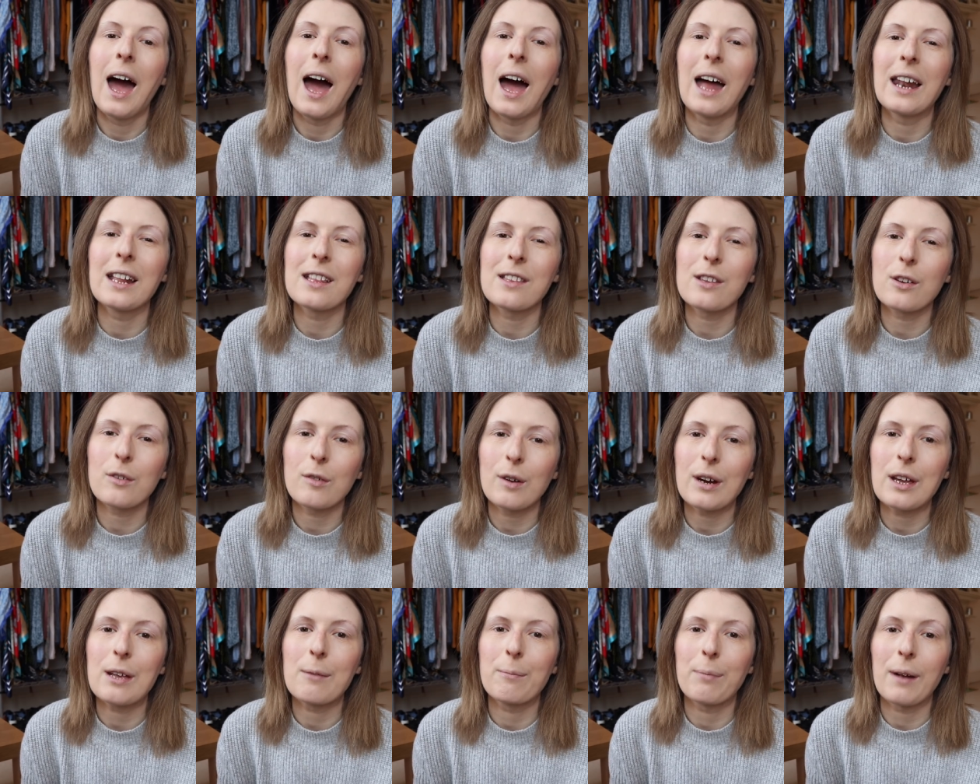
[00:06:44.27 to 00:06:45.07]
And it's a
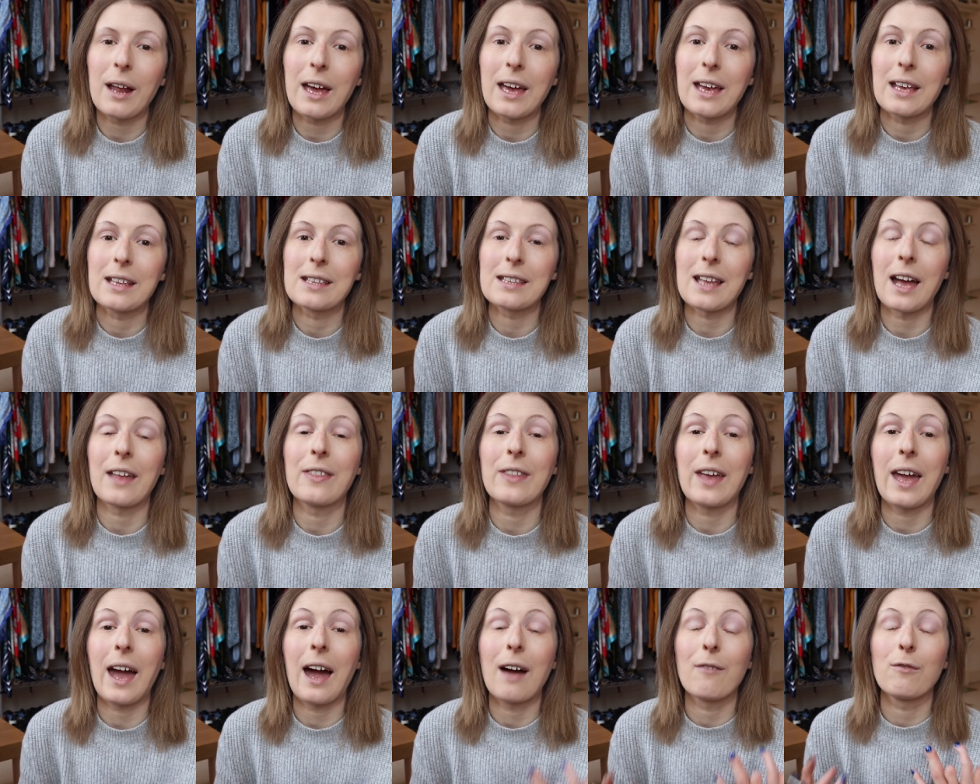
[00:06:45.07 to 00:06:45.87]
great place,
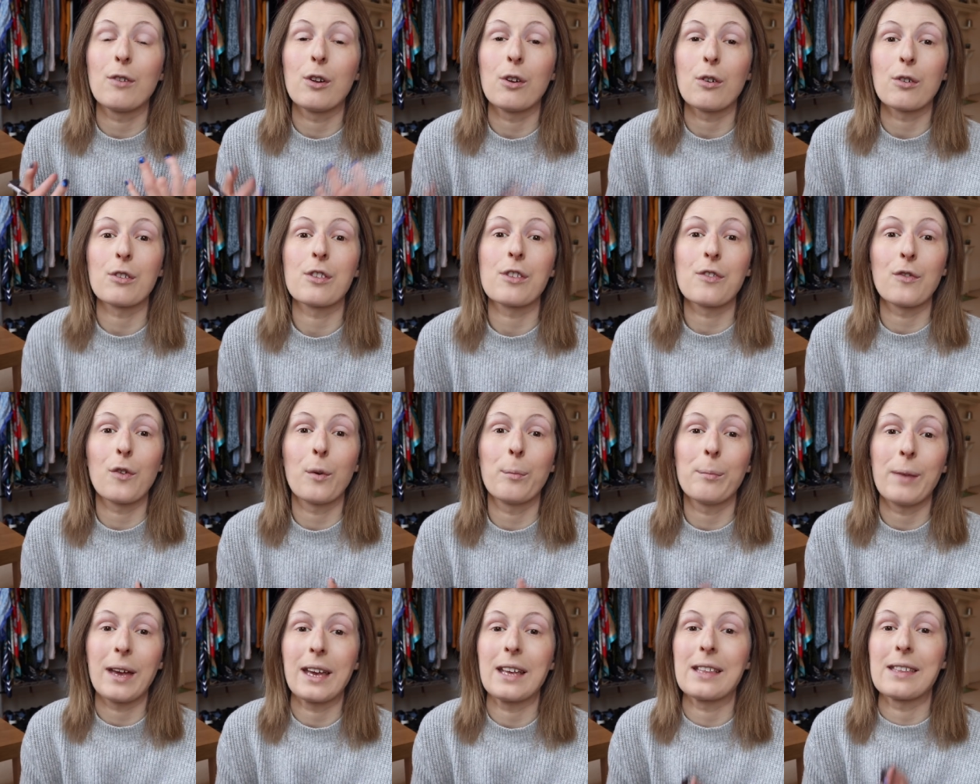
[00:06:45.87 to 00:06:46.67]
and they have lots of
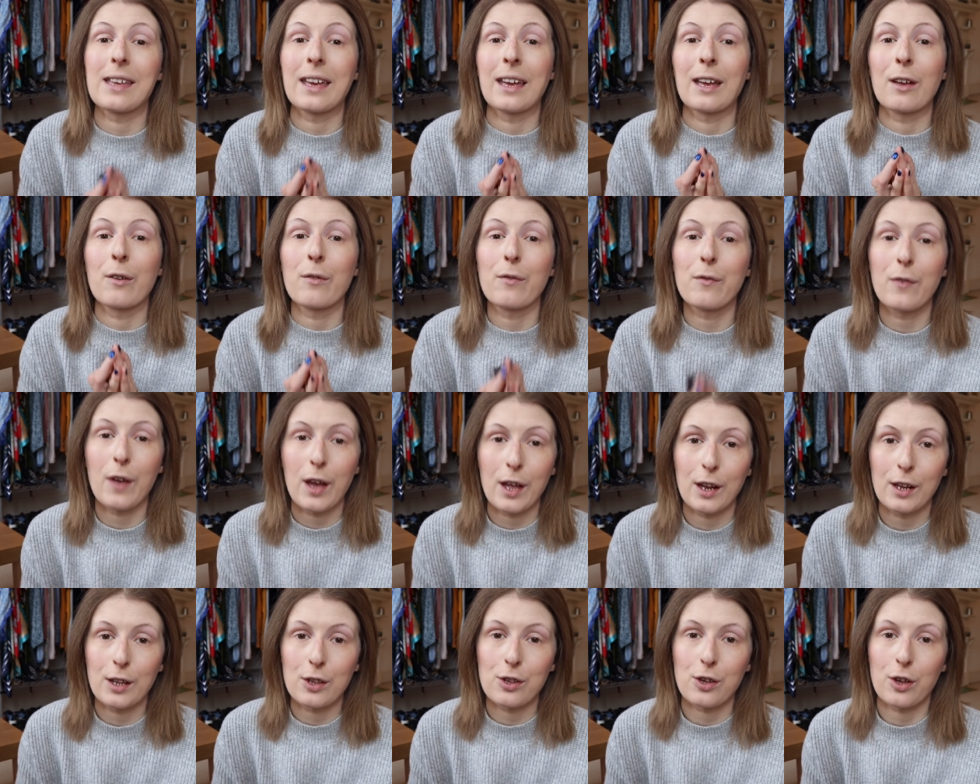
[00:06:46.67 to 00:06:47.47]
amazing
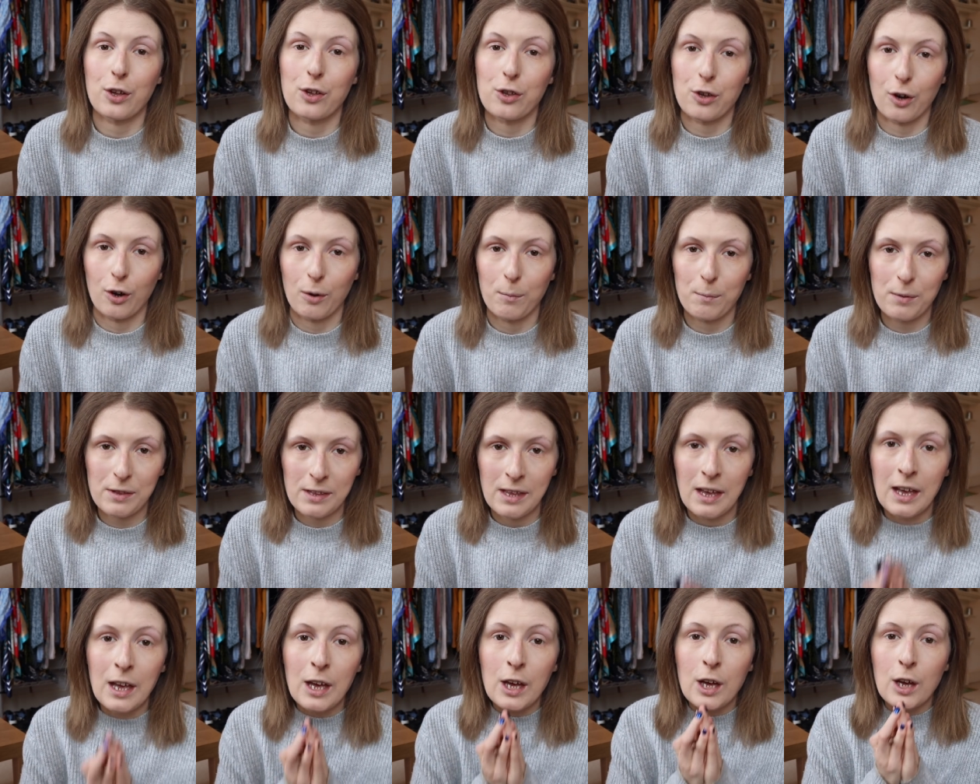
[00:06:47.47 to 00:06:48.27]
furniture
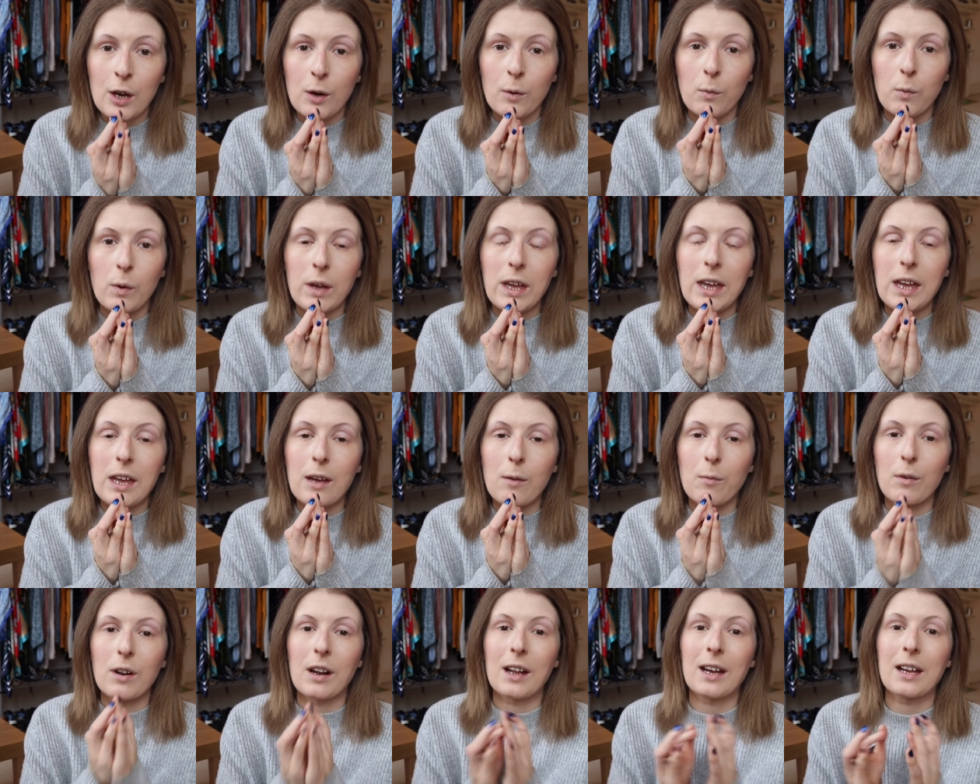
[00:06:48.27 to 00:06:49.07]
shops.
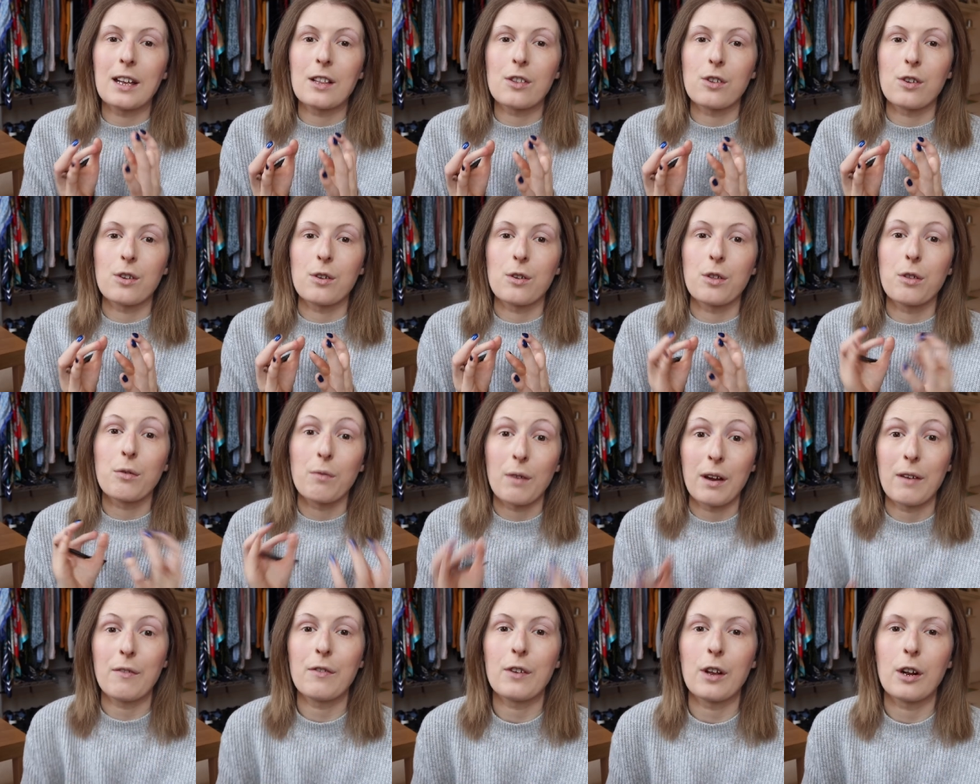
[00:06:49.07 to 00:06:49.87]
We would like to
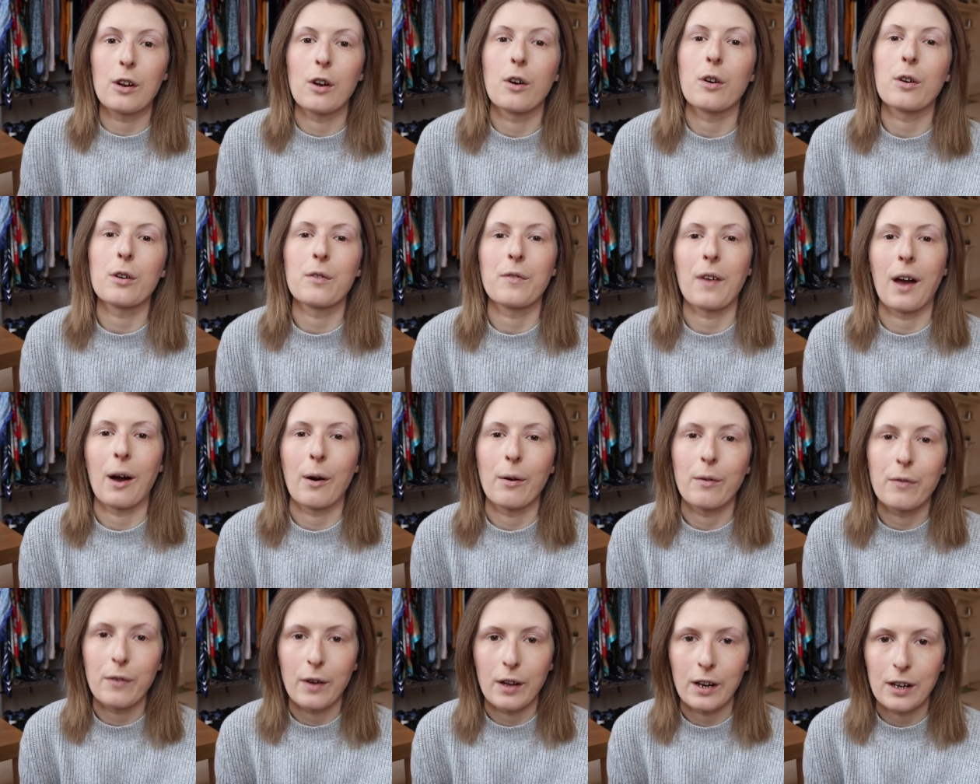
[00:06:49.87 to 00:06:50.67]
thrift a lot of
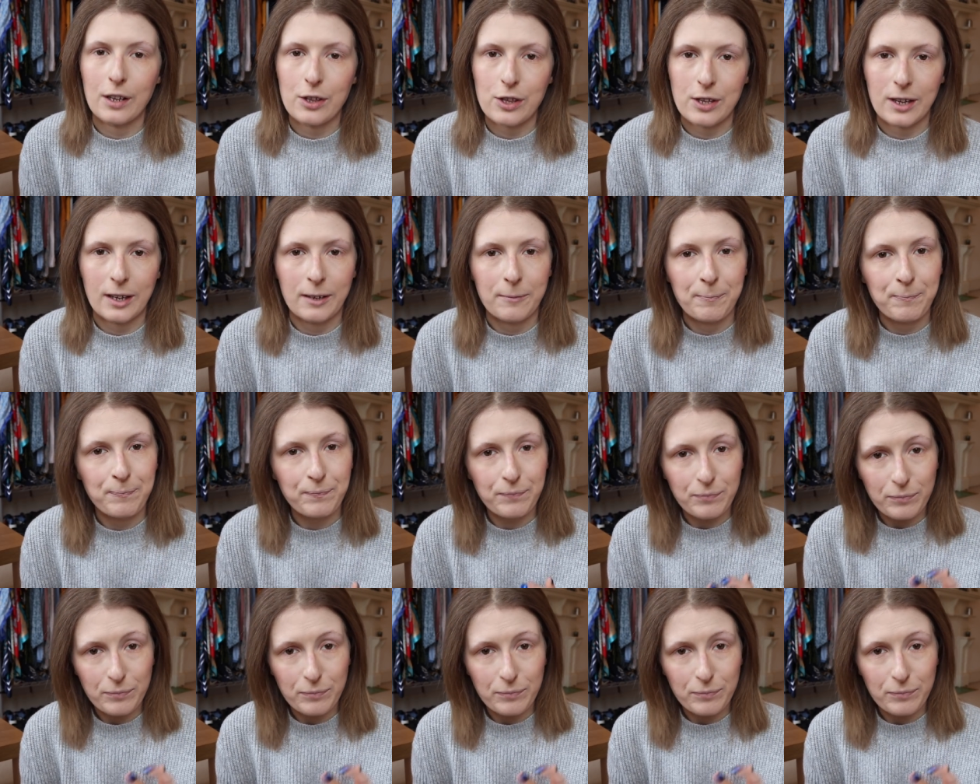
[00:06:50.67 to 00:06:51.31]
our furniture